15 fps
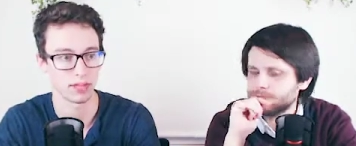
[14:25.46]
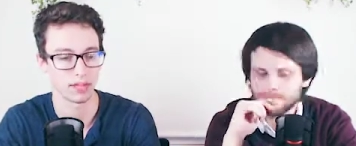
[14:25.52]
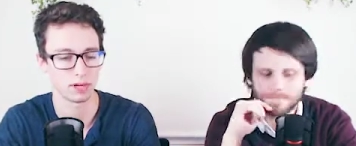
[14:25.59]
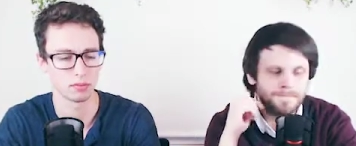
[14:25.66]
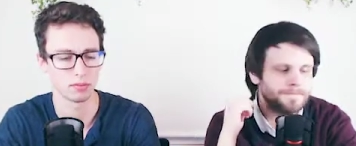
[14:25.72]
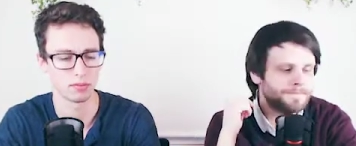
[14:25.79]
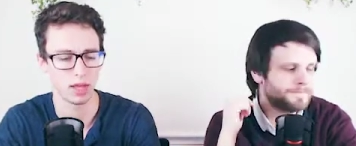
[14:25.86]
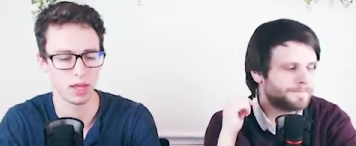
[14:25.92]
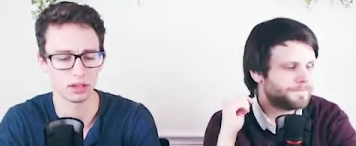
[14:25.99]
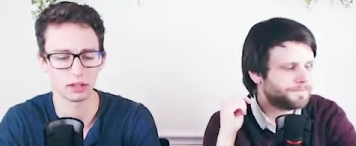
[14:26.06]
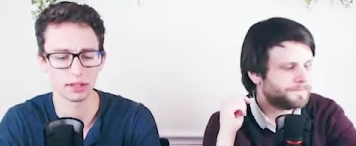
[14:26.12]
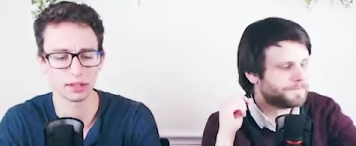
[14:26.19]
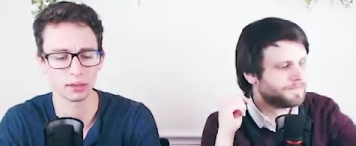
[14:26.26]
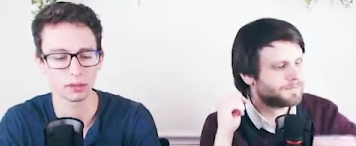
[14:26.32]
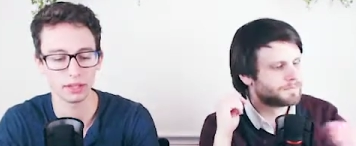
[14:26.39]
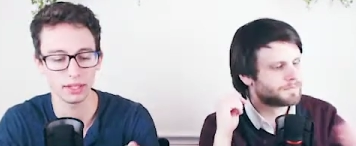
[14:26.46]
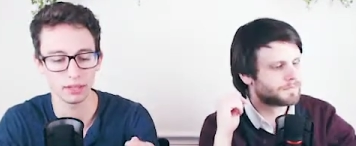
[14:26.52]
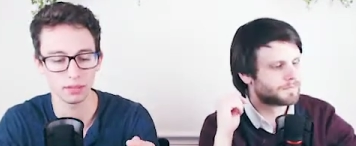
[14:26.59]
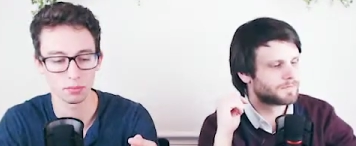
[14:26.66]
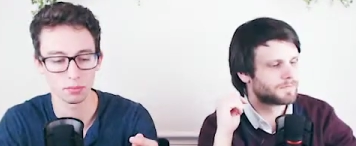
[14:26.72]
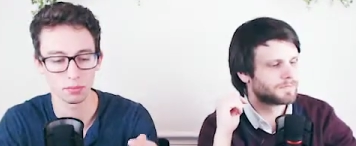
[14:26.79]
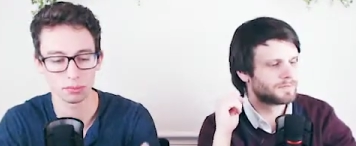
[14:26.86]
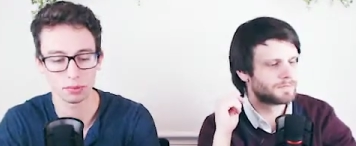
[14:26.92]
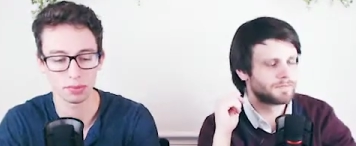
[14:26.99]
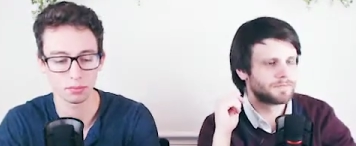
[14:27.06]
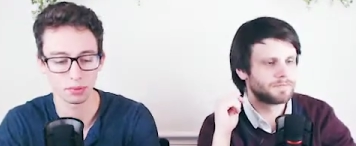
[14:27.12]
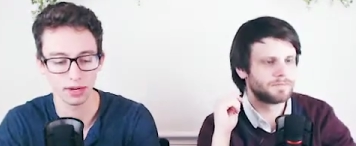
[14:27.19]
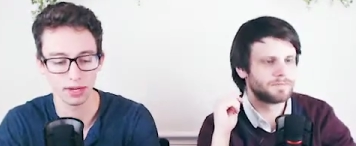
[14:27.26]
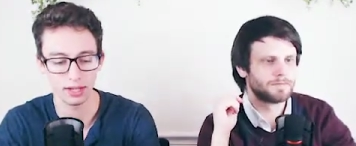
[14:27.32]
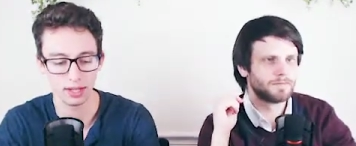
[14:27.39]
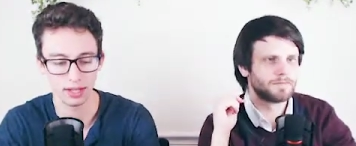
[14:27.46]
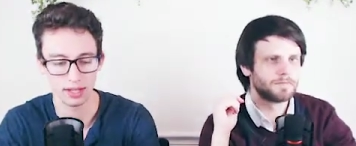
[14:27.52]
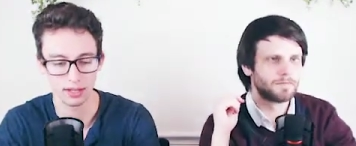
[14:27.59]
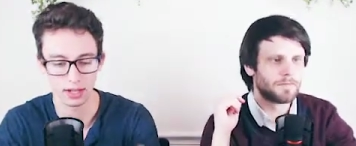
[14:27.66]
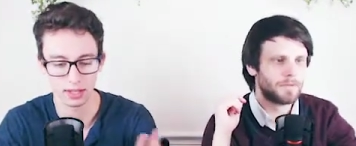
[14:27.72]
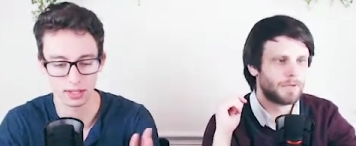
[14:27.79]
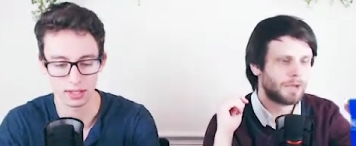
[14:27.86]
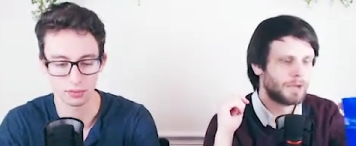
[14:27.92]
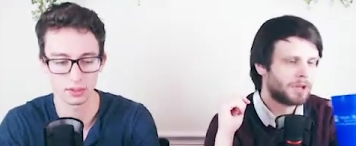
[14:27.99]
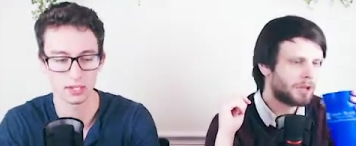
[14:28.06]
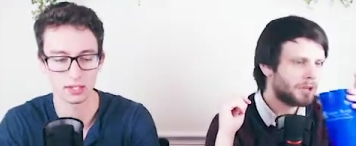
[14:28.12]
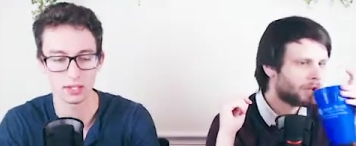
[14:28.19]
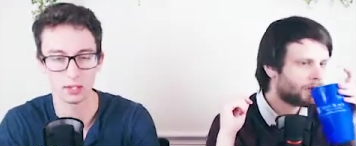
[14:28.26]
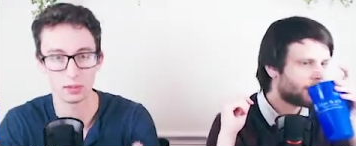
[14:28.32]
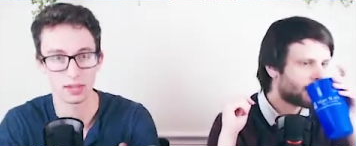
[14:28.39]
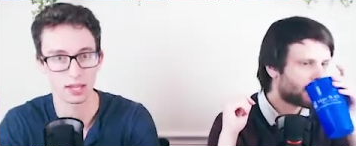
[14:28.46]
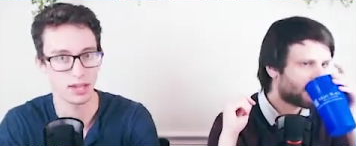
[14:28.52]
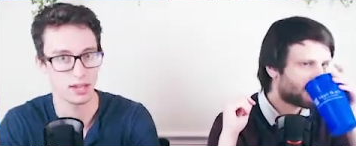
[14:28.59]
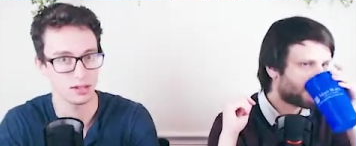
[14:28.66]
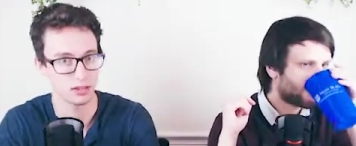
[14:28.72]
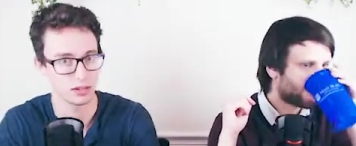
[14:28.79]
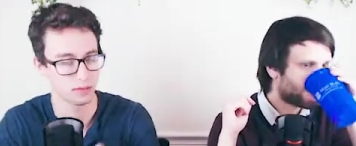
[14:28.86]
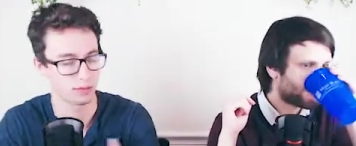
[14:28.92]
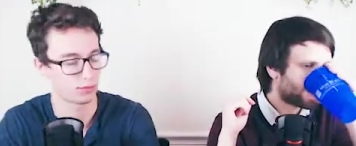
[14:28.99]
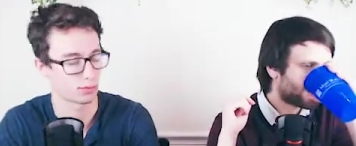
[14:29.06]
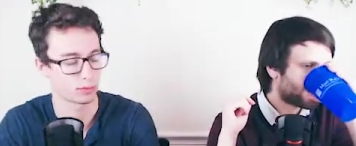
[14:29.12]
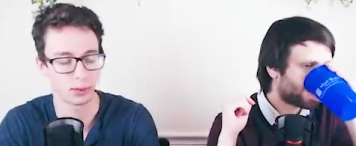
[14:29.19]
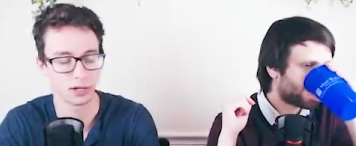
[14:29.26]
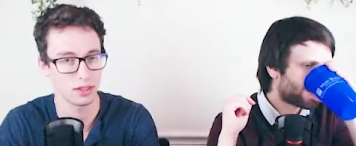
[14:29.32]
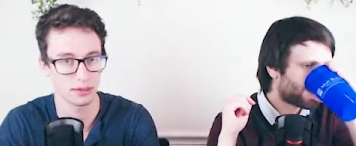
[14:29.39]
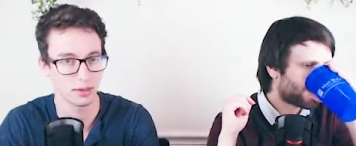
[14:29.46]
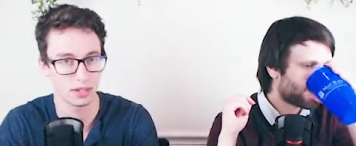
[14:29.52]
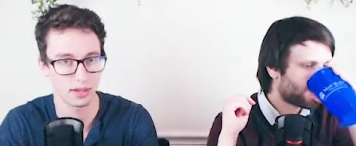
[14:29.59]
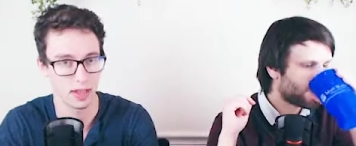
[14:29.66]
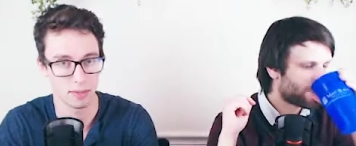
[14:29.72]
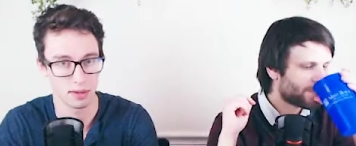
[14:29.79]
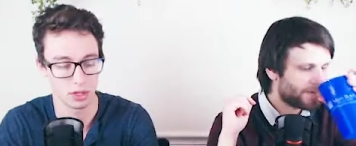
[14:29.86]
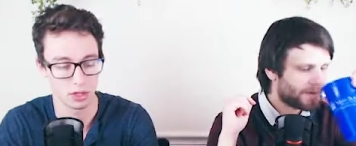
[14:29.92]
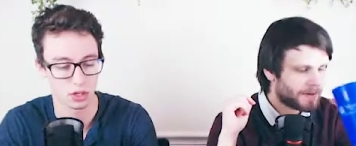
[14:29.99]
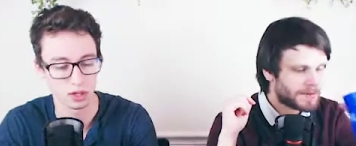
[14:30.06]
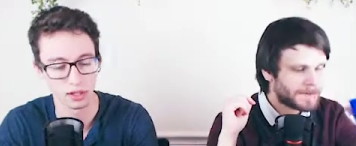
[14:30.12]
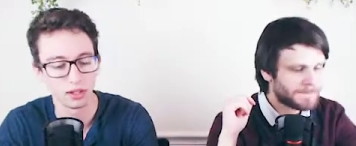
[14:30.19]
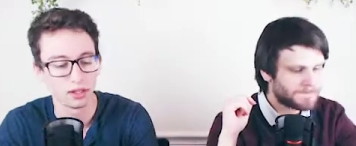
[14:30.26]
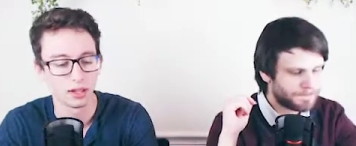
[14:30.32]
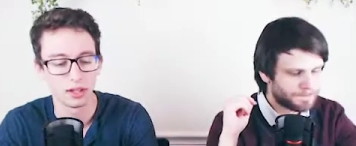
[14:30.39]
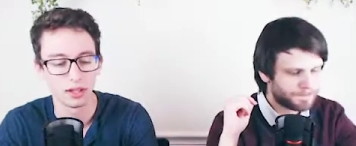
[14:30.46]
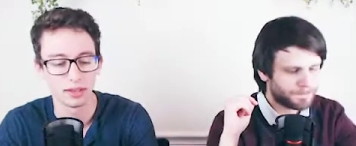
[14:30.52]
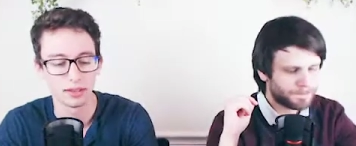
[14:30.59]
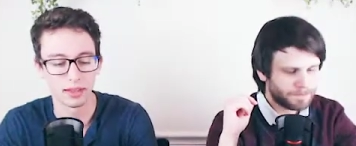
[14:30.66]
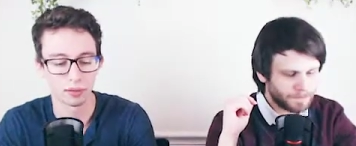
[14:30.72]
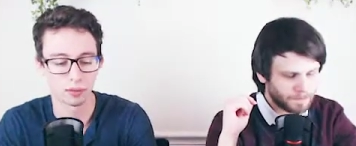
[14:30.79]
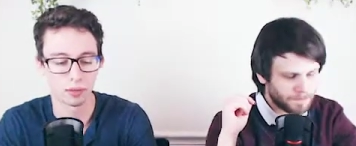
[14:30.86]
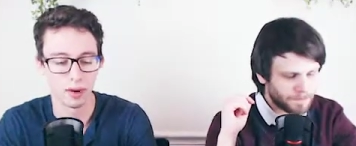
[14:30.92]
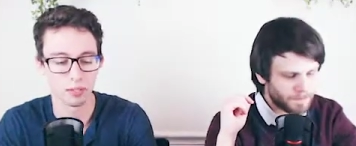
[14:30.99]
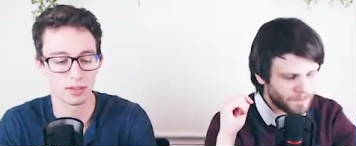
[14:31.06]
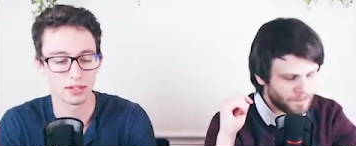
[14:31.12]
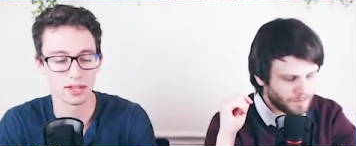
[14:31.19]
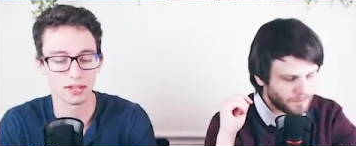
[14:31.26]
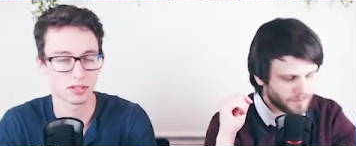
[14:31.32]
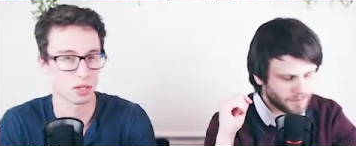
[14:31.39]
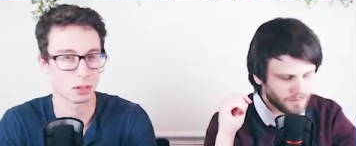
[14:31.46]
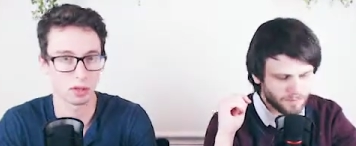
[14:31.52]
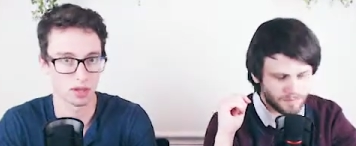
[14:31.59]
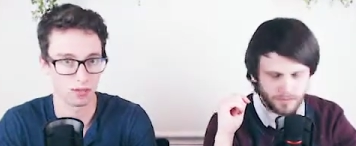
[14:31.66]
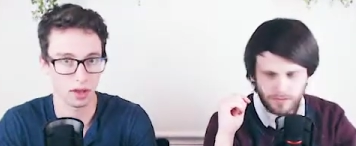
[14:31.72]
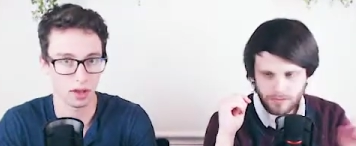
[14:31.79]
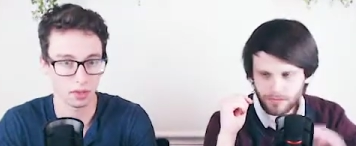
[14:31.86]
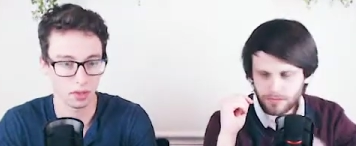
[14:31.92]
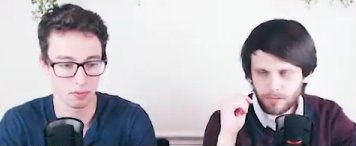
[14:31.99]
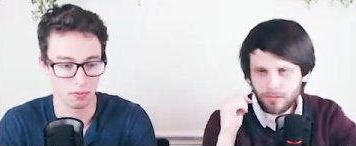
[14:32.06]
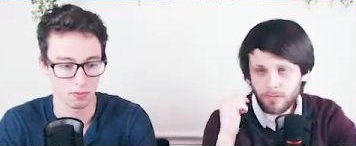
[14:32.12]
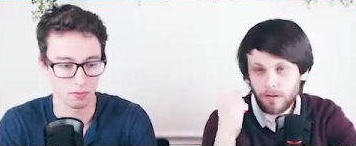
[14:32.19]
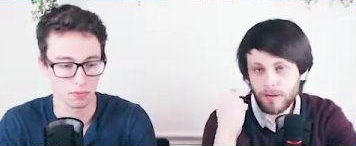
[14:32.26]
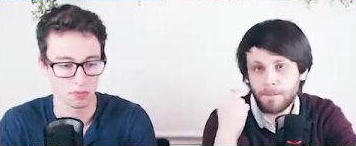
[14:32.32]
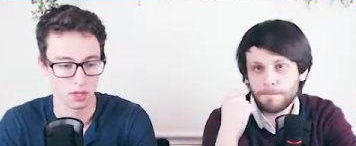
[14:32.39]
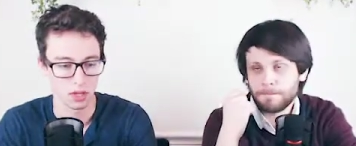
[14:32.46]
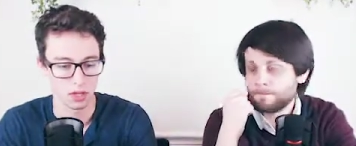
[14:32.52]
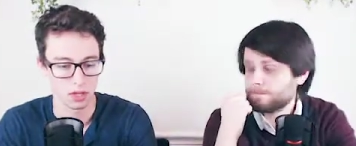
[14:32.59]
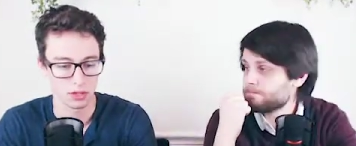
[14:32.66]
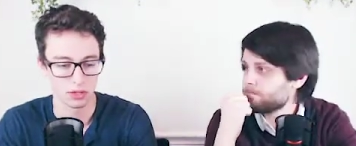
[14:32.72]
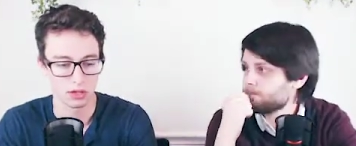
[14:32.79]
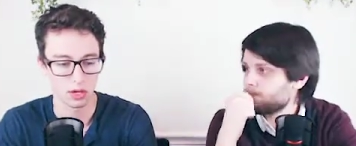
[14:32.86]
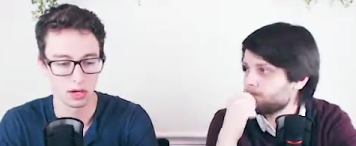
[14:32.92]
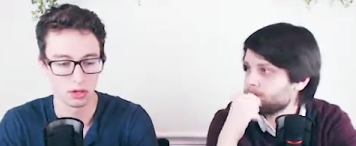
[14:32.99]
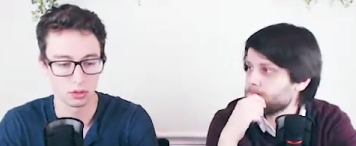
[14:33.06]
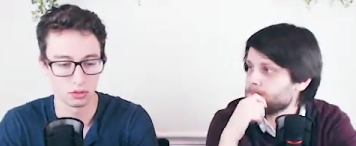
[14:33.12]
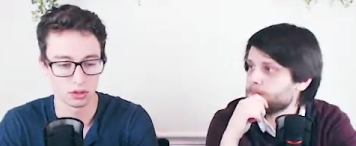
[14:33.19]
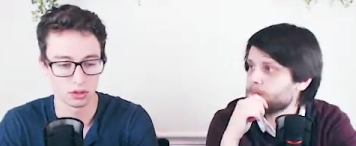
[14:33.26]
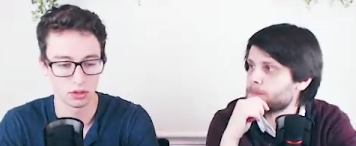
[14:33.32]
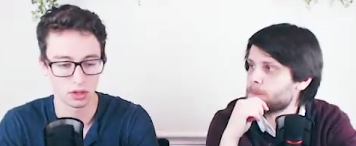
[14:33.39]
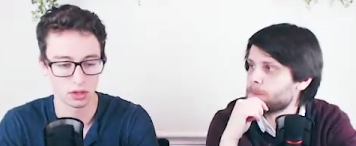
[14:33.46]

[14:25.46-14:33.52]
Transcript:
Speaker 1: They could mm-hmm. literally Bloodbraid is a three two with haste, free three damage that represents so much value. Yep. So